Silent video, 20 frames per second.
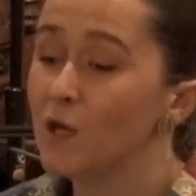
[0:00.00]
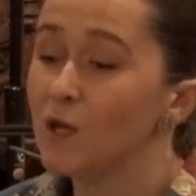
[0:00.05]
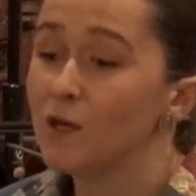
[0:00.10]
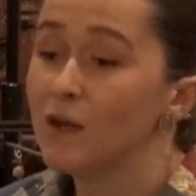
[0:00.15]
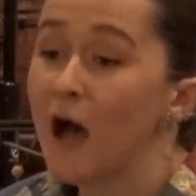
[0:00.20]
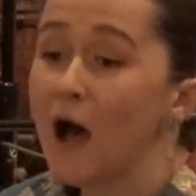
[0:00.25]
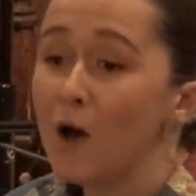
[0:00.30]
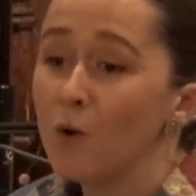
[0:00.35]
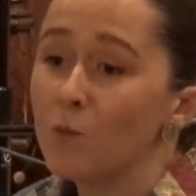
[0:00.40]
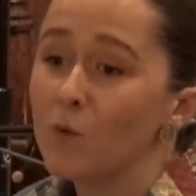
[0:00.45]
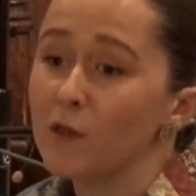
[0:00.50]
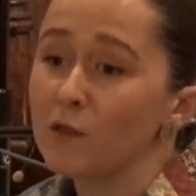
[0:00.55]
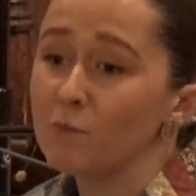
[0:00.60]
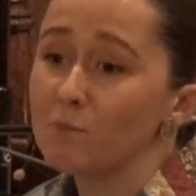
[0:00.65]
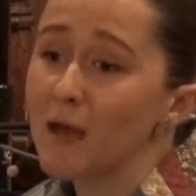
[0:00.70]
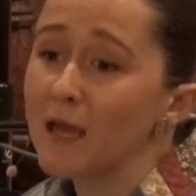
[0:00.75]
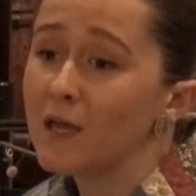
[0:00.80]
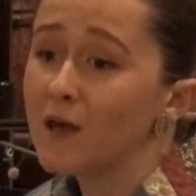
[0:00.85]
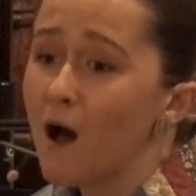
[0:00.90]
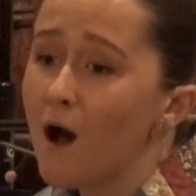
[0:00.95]
Not with
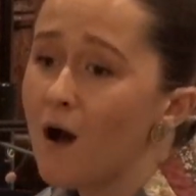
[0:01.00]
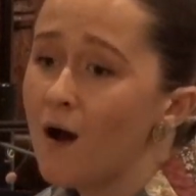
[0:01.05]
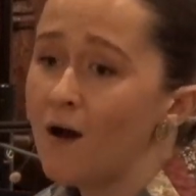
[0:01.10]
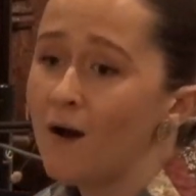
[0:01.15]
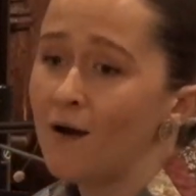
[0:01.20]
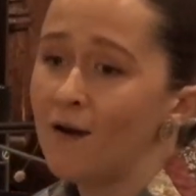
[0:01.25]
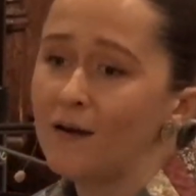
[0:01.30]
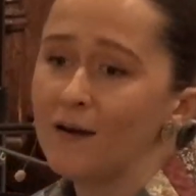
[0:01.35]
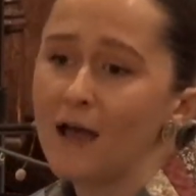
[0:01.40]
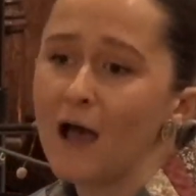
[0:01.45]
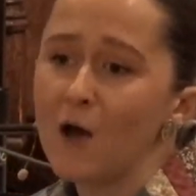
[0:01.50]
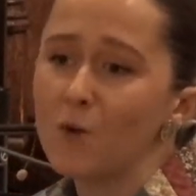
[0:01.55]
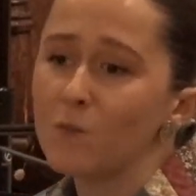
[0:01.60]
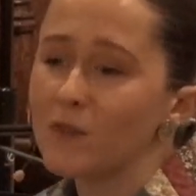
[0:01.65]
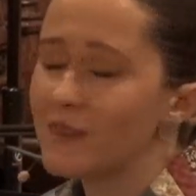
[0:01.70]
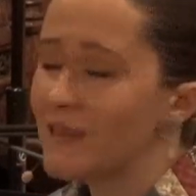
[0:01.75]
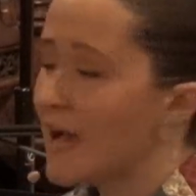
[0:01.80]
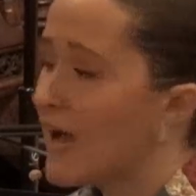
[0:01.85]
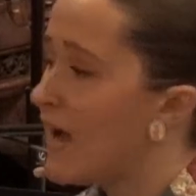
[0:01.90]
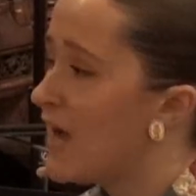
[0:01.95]
my car, not
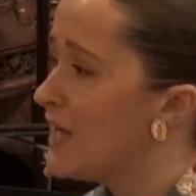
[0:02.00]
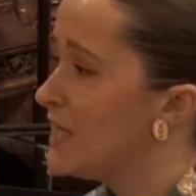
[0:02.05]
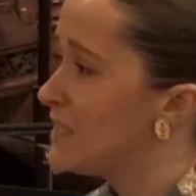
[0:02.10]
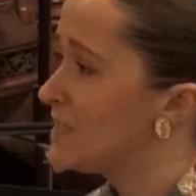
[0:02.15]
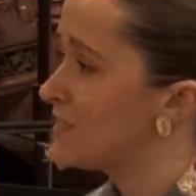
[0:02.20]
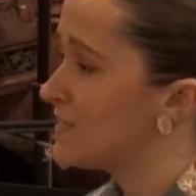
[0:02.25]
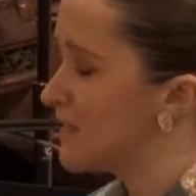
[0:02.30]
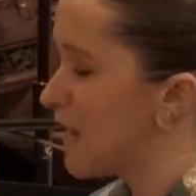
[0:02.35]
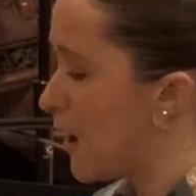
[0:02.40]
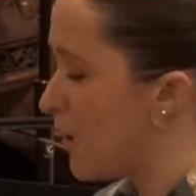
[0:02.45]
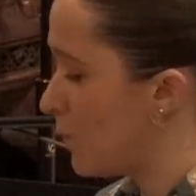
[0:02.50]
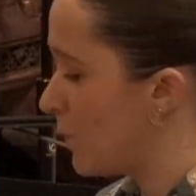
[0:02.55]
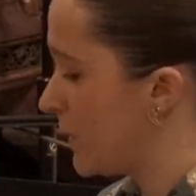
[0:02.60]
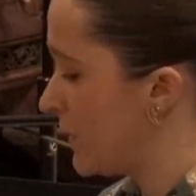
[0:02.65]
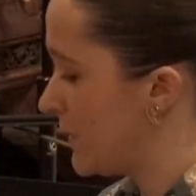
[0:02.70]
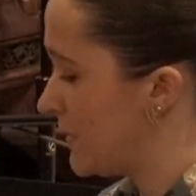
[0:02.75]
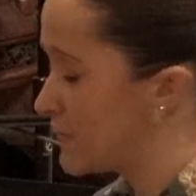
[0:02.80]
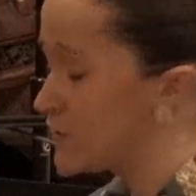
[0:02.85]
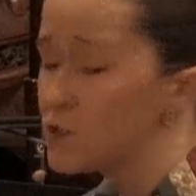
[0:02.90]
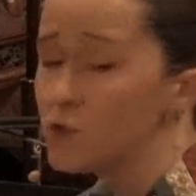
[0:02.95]
with the ice, not
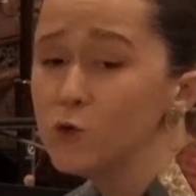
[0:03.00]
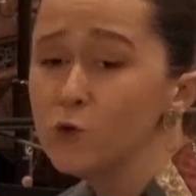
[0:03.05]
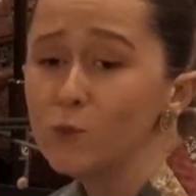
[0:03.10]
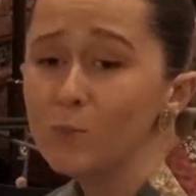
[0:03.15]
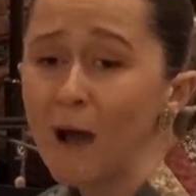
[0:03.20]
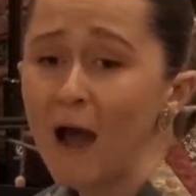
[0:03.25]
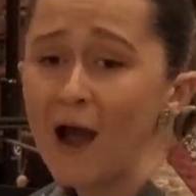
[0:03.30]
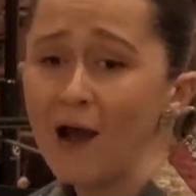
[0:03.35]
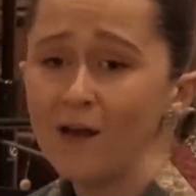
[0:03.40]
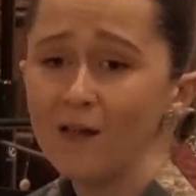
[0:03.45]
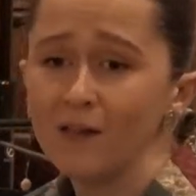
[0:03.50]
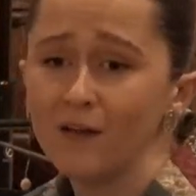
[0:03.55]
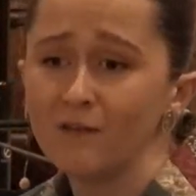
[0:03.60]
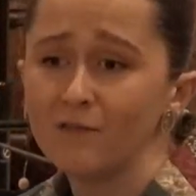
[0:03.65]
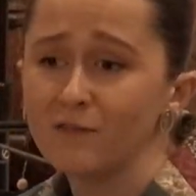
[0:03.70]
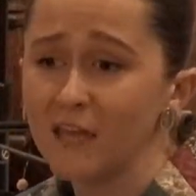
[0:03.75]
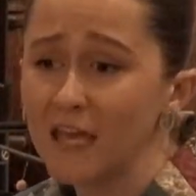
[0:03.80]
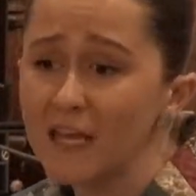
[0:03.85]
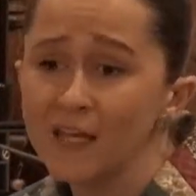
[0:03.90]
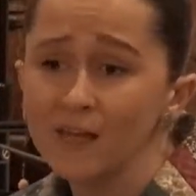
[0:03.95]
with this new pile
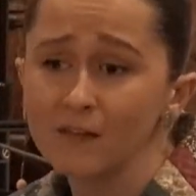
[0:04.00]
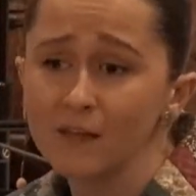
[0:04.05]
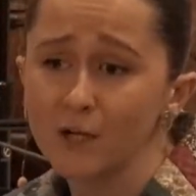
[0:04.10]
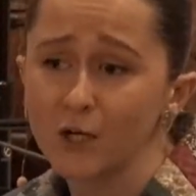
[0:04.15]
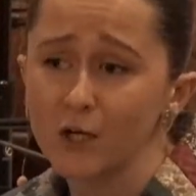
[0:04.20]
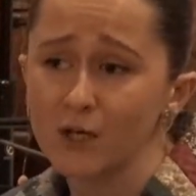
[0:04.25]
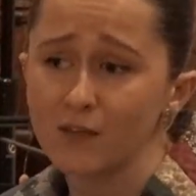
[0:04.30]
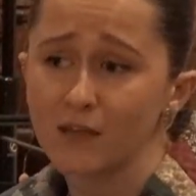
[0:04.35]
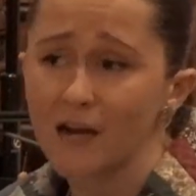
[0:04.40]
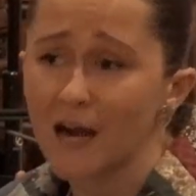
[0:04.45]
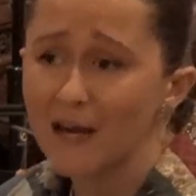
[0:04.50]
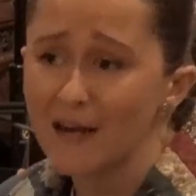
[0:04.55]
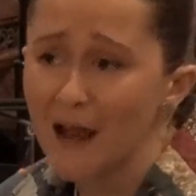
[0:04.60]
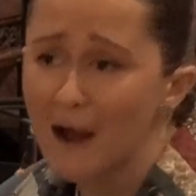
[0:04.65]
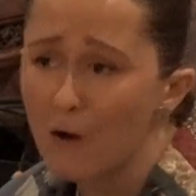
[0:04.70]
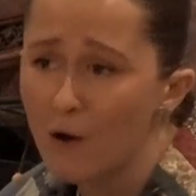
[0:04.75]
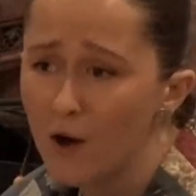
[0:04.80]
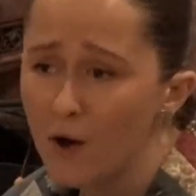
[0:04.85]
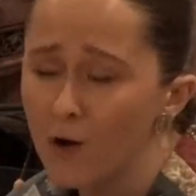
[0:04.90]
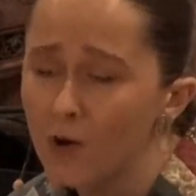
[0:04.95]
of kitty litter that I
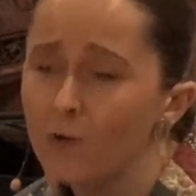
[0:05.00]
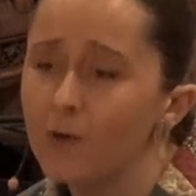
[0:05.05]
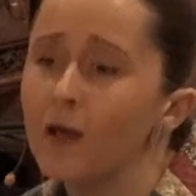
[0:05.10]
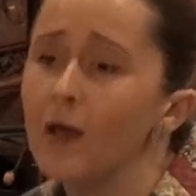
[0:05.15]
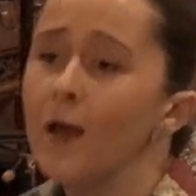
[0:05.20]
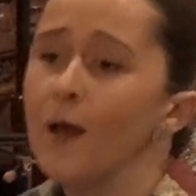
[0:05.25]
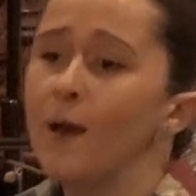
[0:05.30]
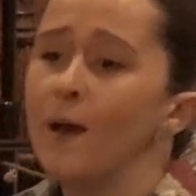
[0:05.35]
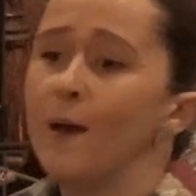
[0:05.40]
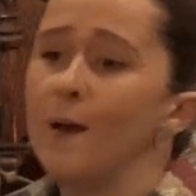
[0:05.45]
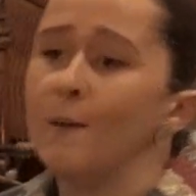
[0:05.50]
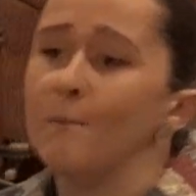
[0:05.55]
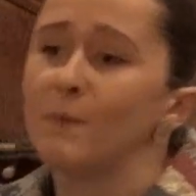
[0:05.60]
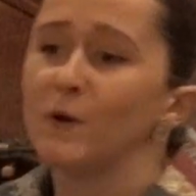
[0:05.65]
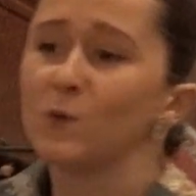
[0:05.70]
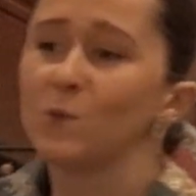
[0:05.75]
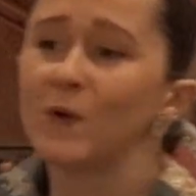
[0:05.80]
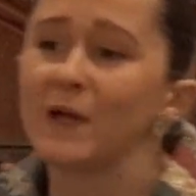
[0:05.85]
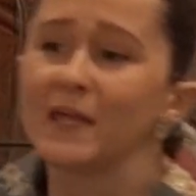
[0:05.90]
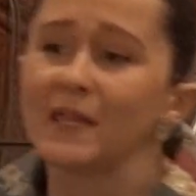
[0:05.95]
now own,
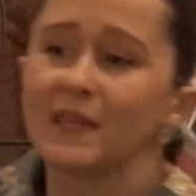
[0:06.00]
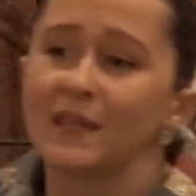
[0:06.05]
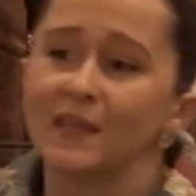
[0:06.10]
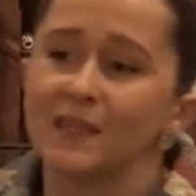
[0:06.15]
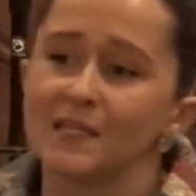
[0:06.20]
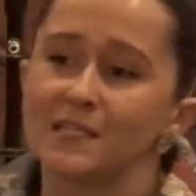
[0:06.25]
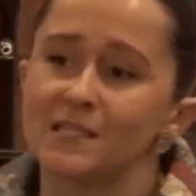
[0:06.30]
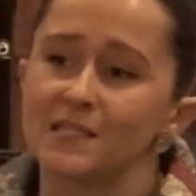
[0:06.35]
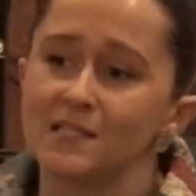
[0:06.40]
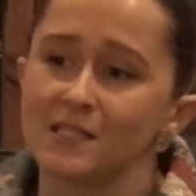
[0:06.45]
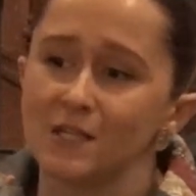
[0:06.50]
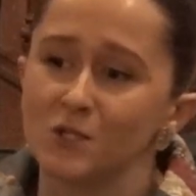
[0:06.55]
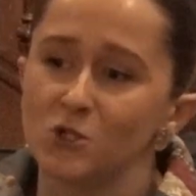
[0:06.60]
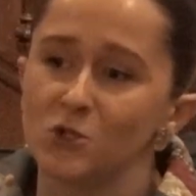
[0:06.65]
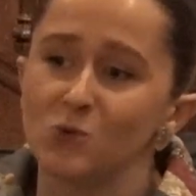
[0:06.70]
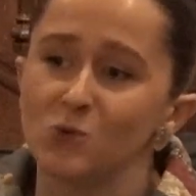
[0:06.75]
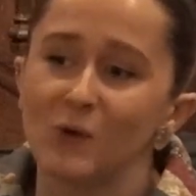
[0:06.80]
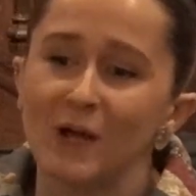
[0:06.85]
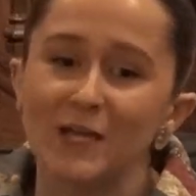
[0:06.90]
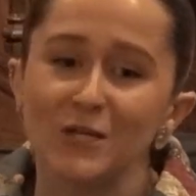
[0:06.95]
but with the
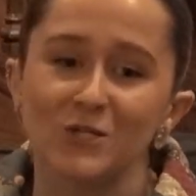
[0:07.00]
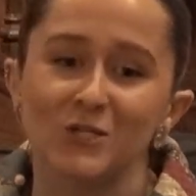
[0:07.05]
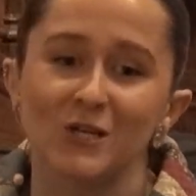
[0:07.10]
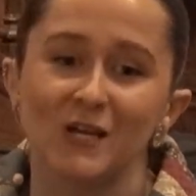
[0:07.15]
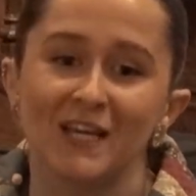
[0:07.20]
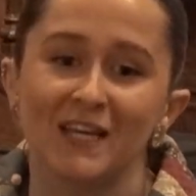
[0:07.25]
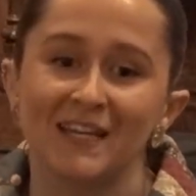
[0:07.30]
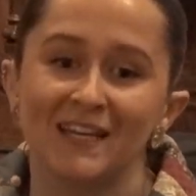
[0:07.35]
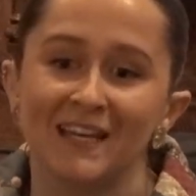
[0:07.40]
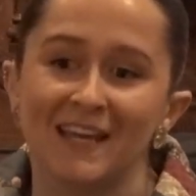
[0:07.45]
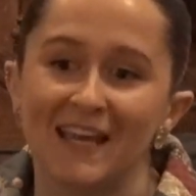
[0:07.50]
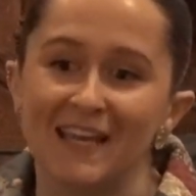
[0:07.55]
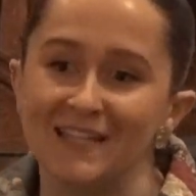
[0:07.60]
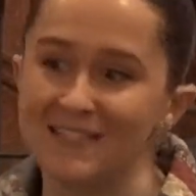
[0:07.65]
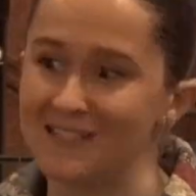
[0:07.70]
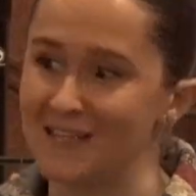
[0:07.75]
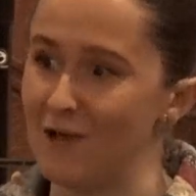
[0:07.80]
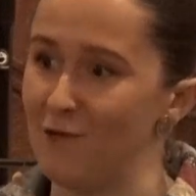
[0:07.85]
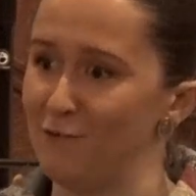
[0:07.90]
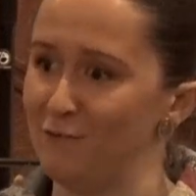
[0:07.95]
situation
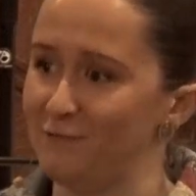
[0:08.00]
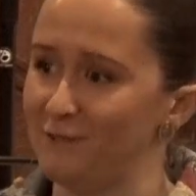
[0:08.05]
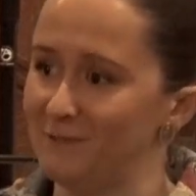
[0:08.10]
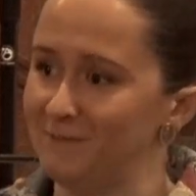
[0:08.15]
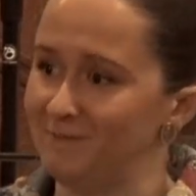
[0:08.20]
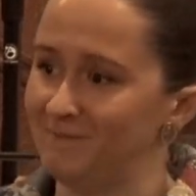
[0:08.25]
itself.